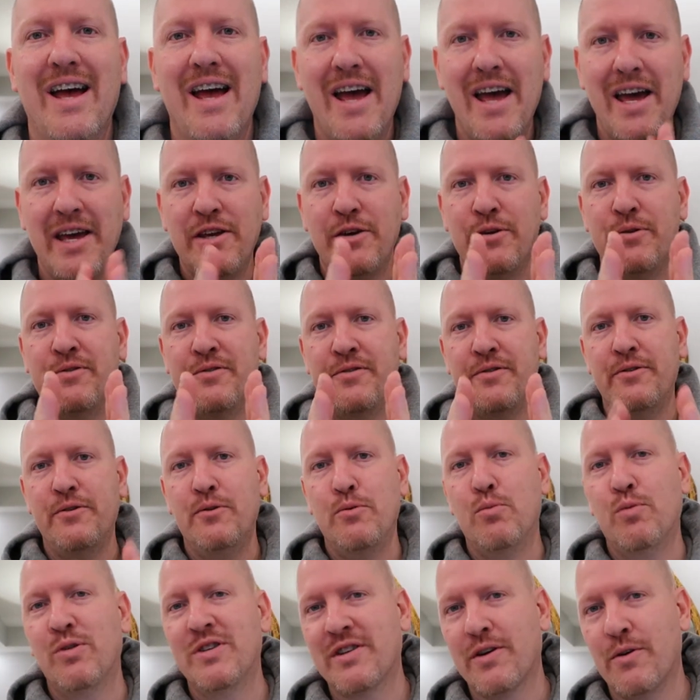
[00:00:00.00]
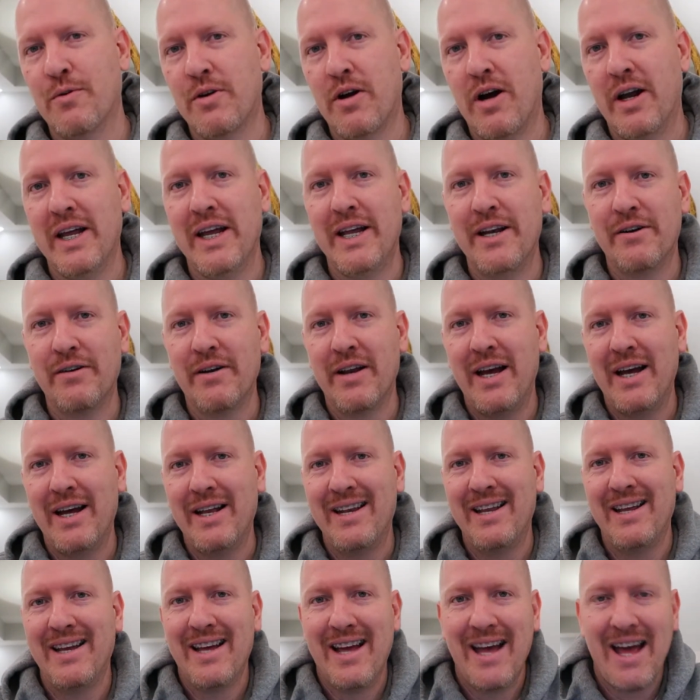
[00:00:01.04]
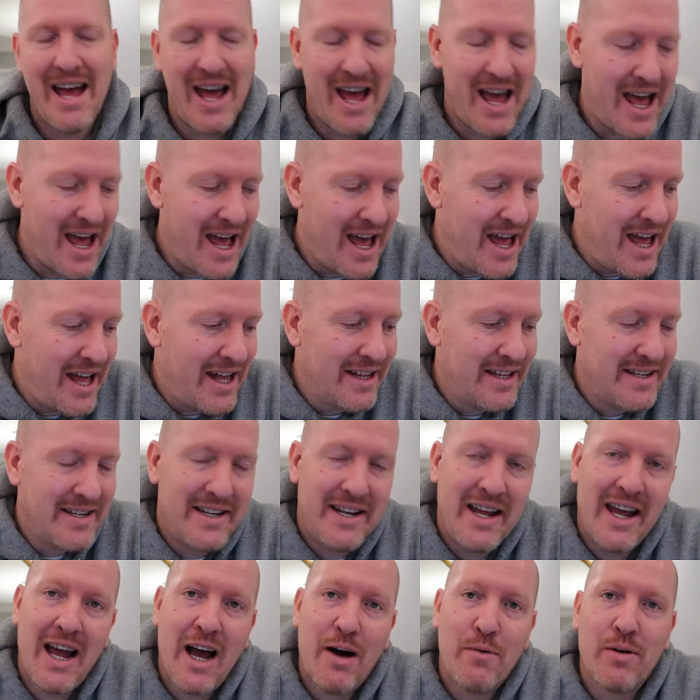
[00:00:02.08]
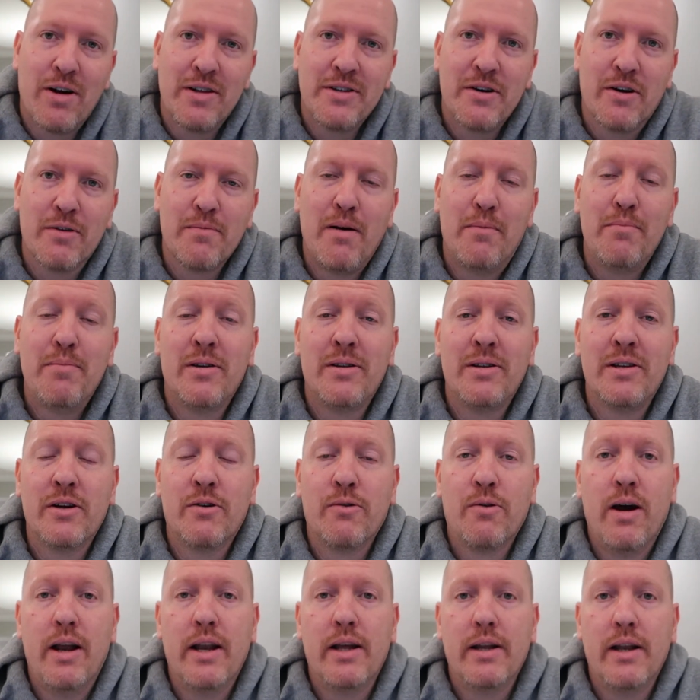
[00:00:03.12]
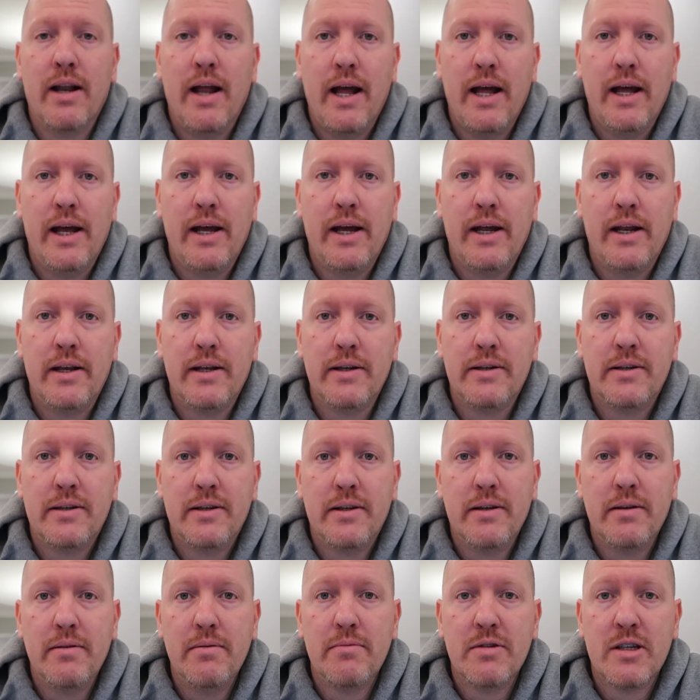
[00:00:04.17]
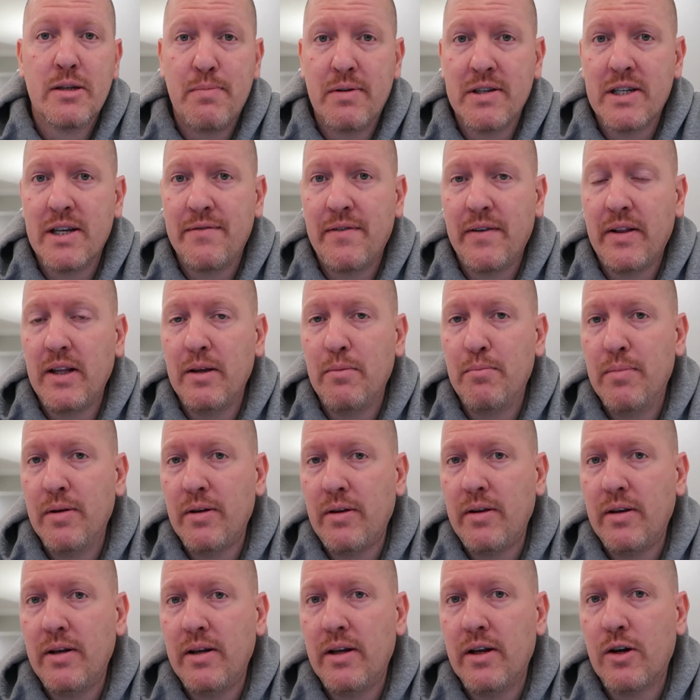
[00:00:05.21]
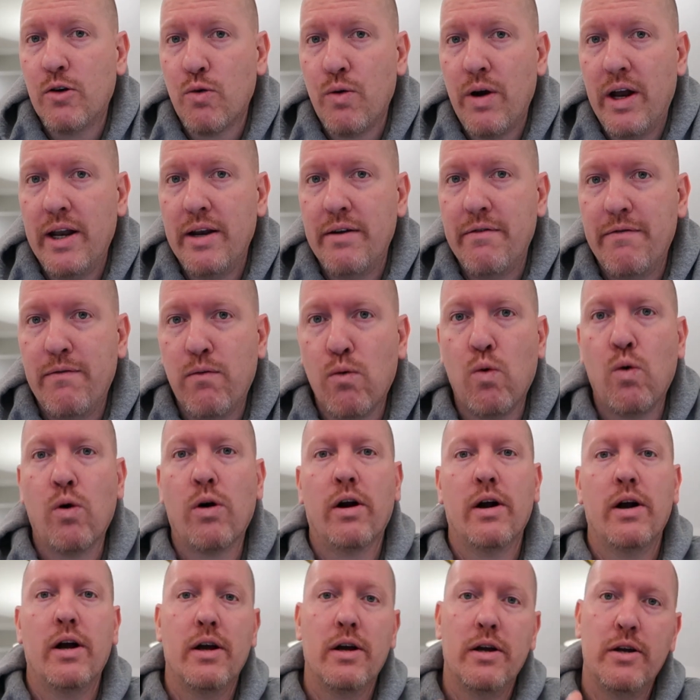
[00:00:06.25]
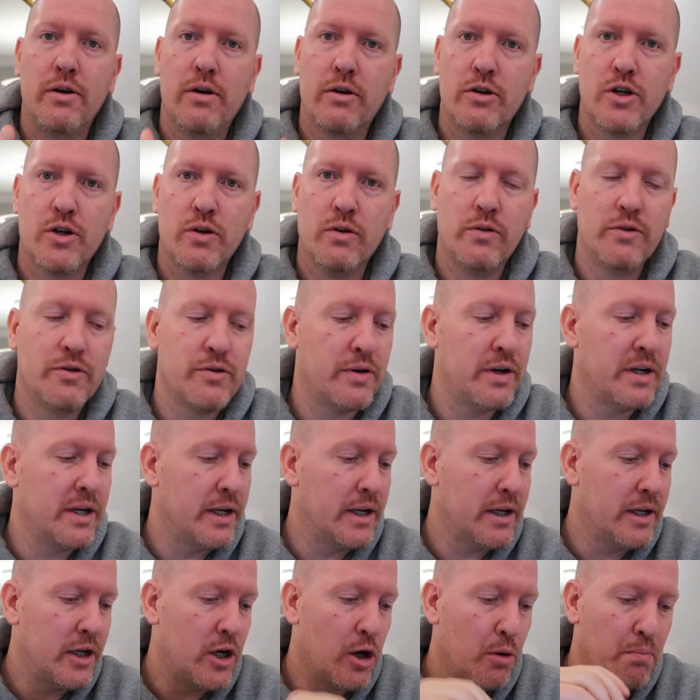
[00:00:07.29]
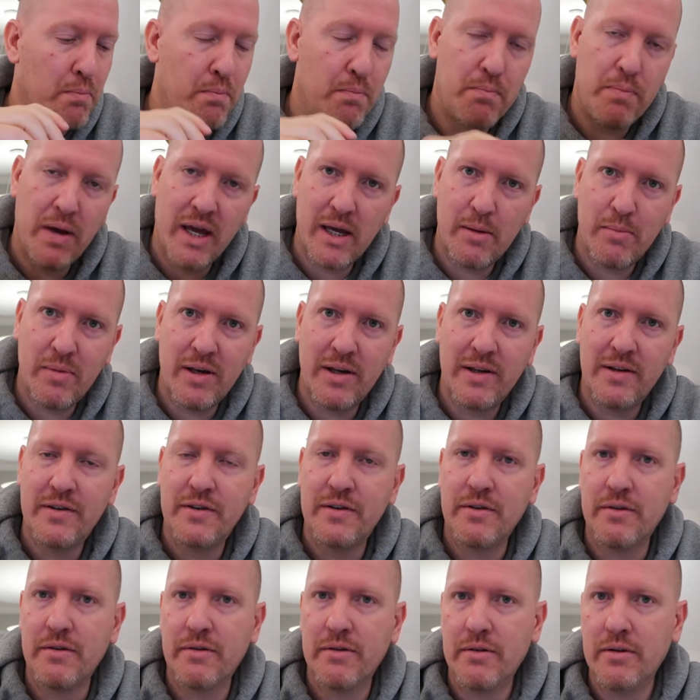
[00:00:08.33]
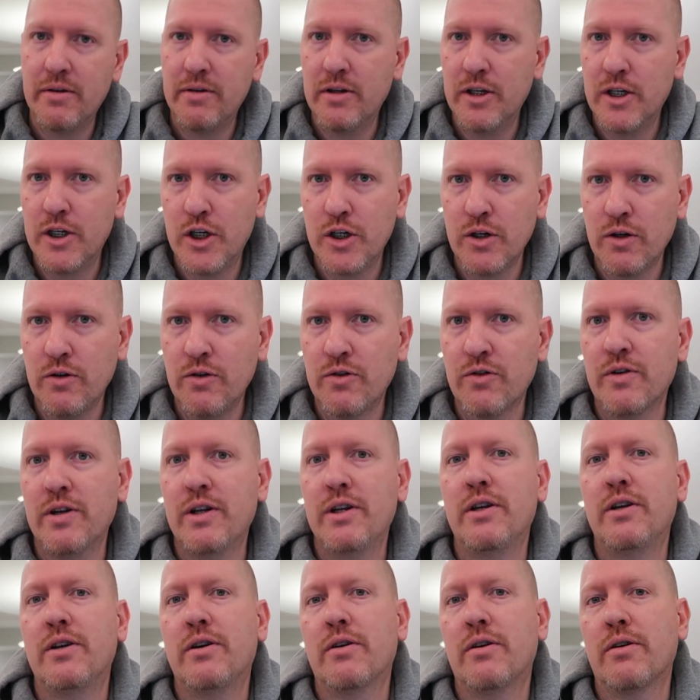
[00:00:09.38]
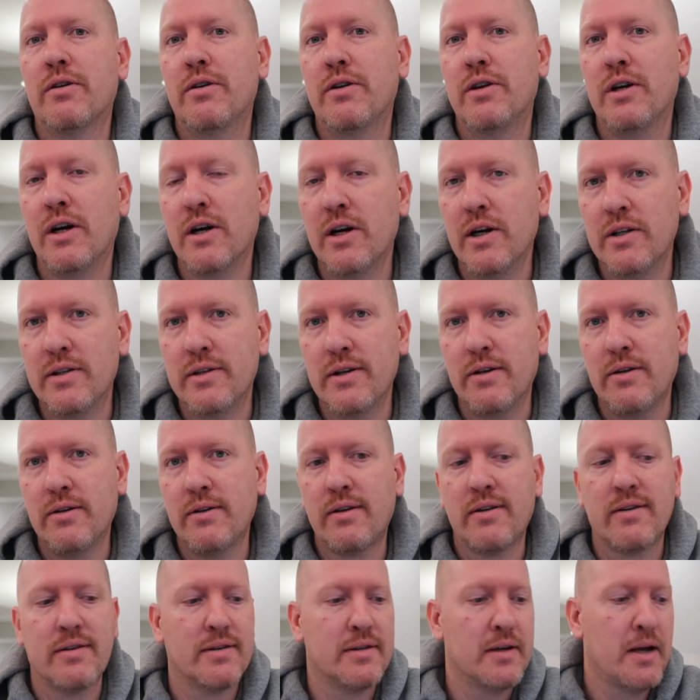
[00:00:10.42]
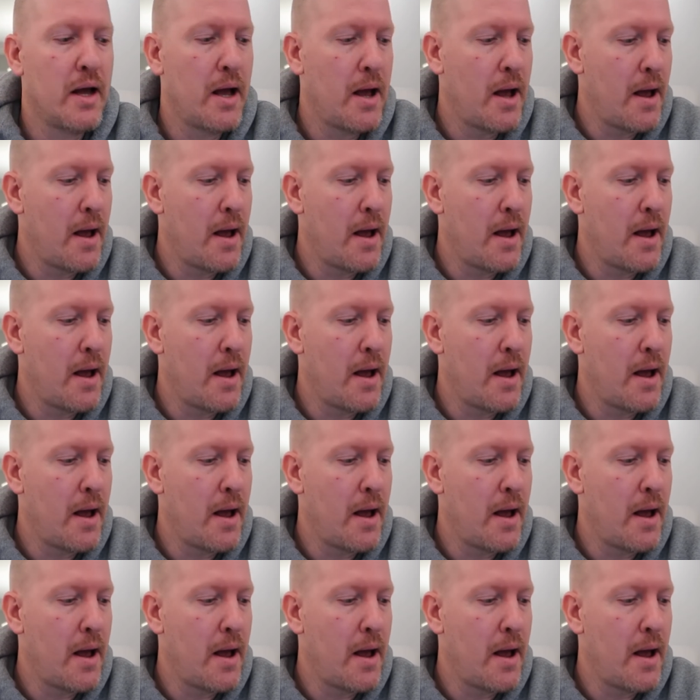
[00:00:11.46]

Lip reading: Hey YouTube, what's going on internet? Today I want to talk about building credit, and specifically building credit for your children, your babies, your children, your young adults,